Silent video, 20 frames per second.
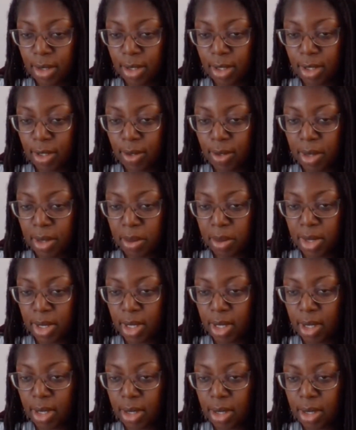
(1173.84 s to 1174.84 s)
So I'm
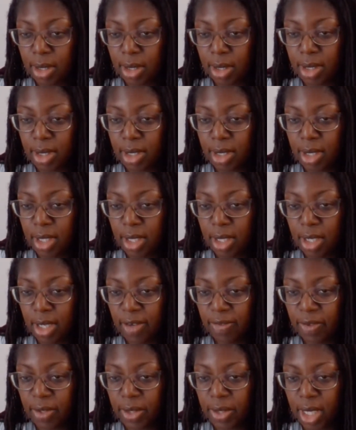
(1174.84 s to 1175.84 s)
gonna
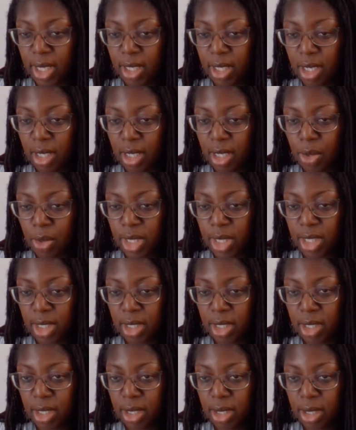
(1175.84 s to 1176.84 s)
see if there's any other
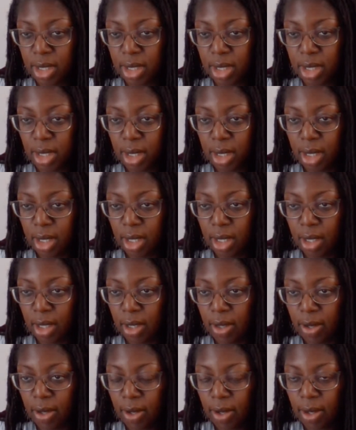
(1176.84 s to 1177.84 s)
questions.
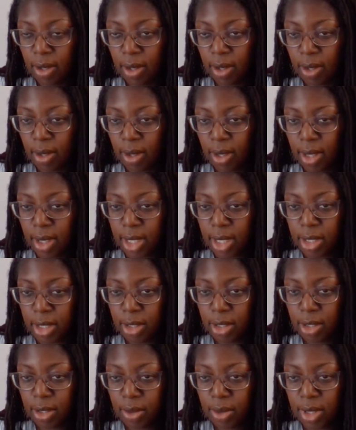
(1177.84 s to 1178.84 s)
I
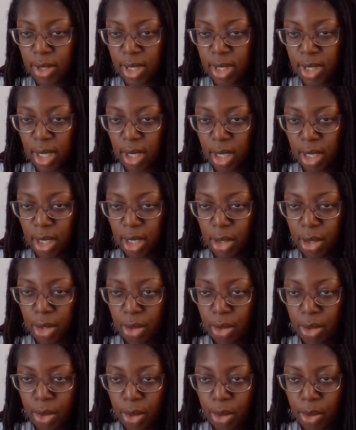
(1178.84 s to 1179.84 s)
don't see any
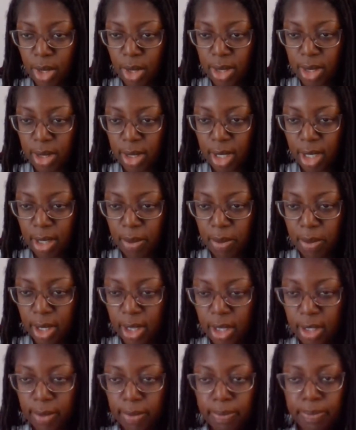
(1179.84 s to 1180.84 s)
new ones coming
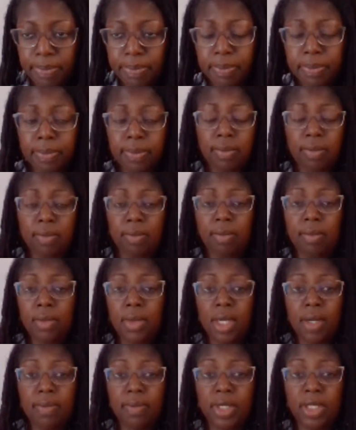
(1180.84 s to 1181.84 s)
in,
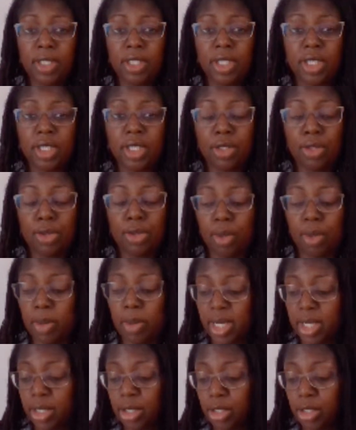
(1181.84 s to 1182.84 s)
but just to
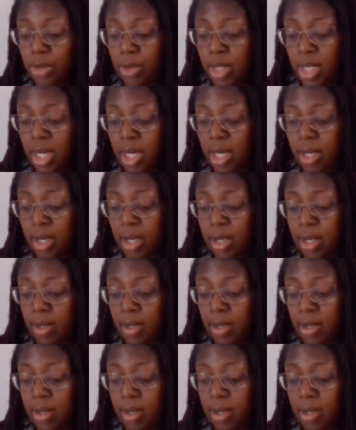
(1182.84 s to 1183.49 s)
remind you that,